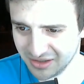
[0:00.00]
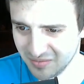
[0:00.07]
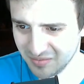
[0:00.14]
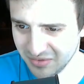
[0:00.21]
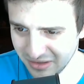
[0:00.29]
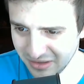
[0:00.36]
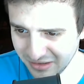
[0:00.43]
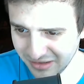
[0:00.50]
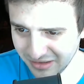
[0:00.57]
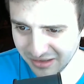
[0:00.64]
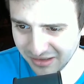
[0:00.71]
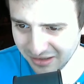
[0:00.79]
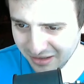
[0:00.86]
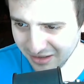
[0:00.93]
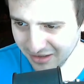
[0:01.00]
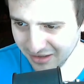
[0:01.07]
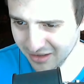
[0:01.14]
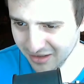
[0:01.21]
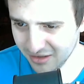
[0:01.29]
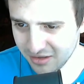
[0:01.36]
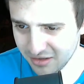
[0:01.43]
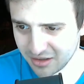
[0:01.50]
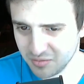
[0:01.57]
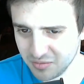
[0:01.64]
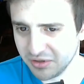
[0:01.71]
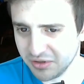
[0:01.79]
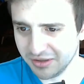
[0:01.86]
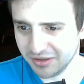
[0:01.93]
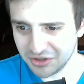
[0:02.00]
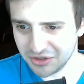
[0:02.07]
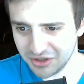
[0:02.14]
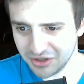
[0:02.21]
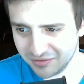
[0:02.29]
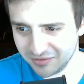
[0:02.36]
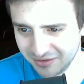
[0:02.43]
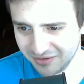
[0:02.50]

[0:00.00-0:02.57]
completely a shift.